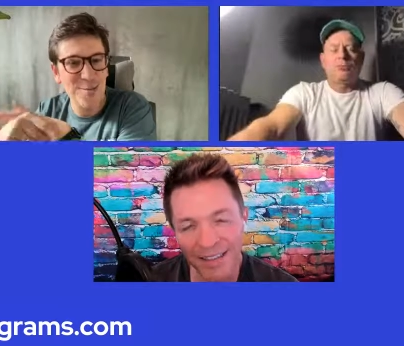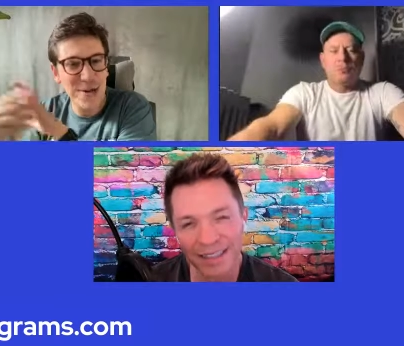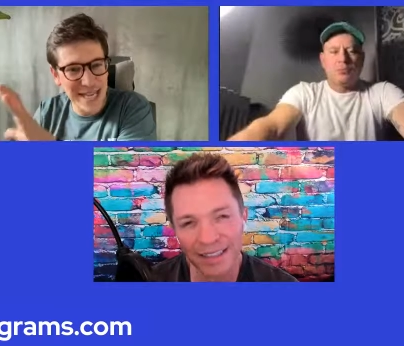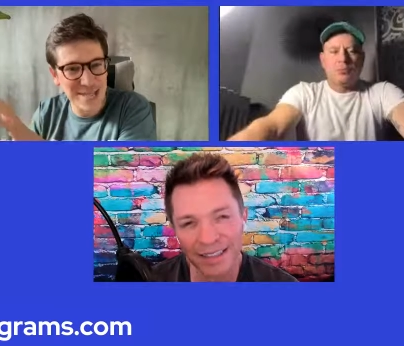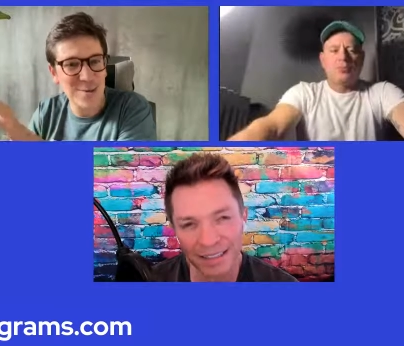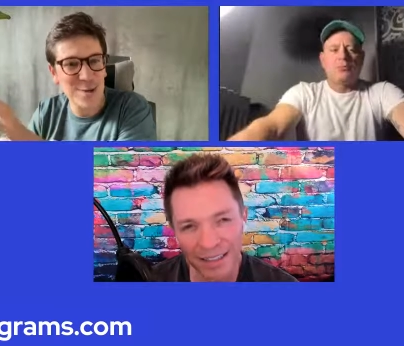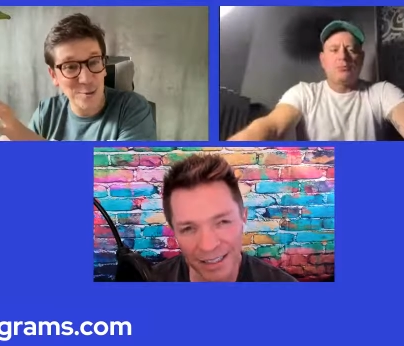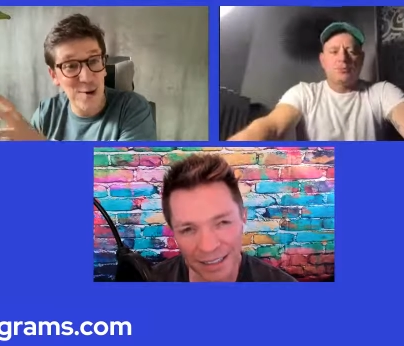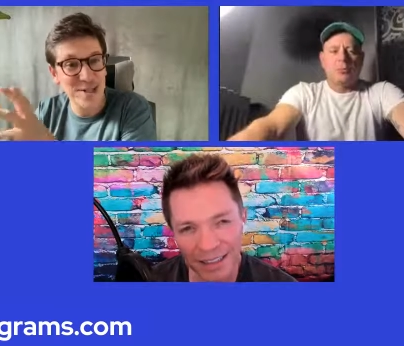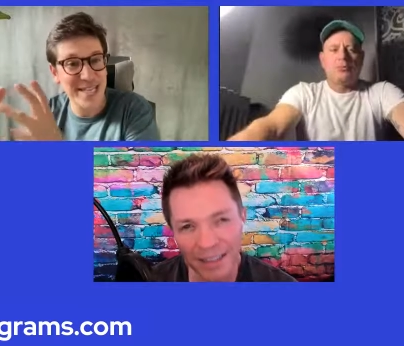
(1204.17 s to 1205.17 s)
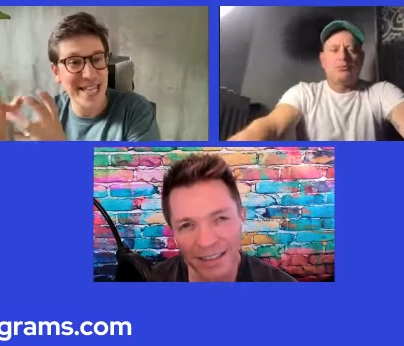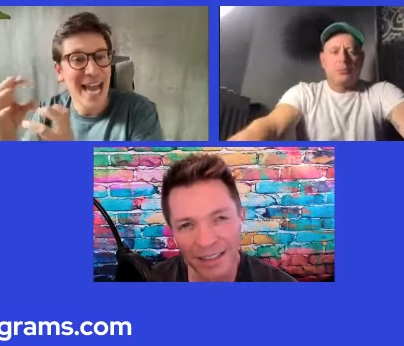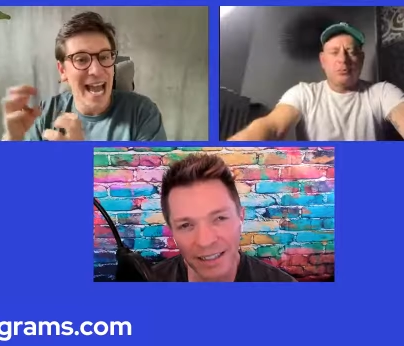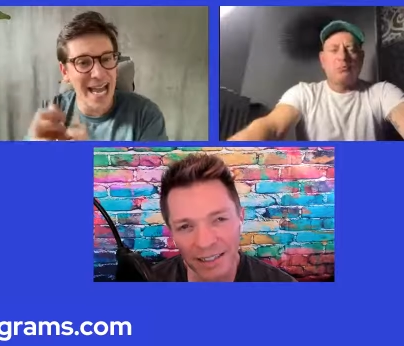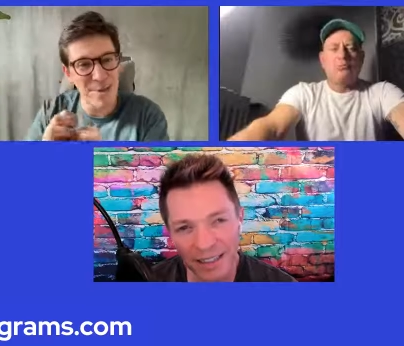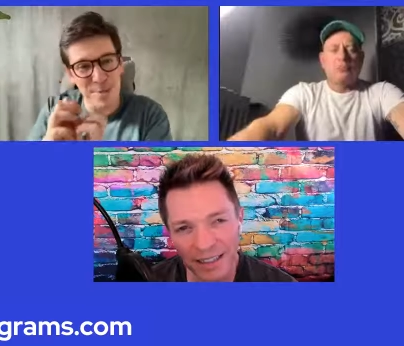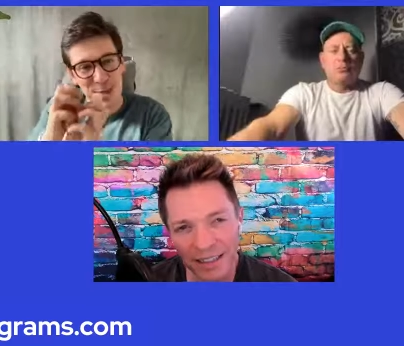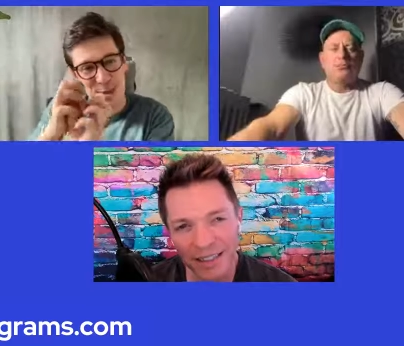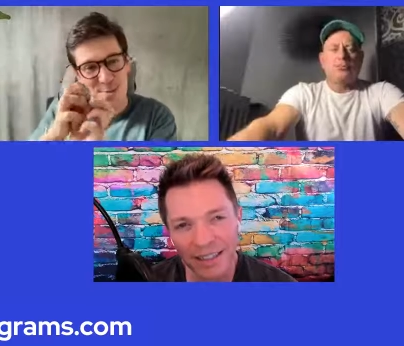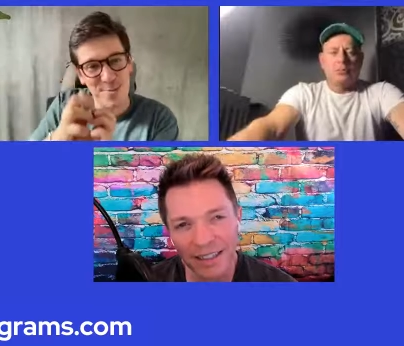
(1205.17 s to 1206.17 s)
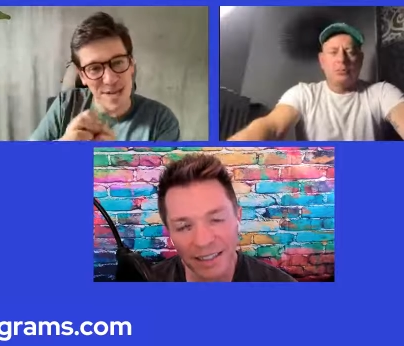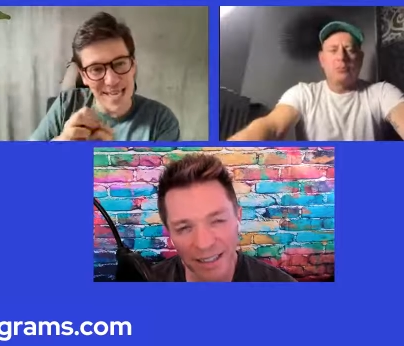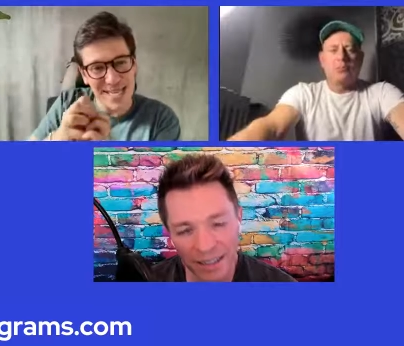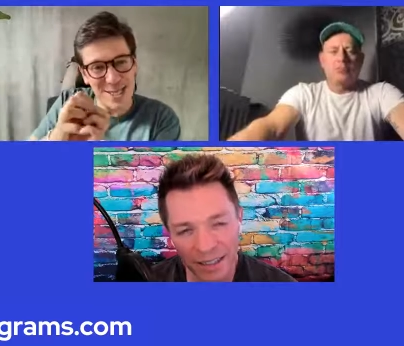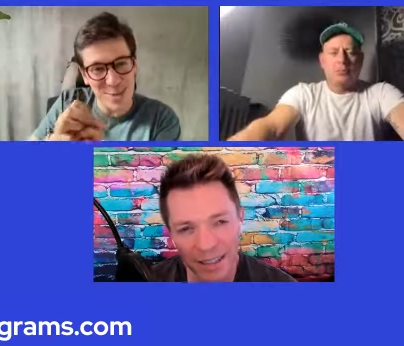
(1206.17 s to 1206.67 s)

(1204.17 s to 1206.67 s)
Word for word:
Speaker 1: bring it to the world and help mm. you bring it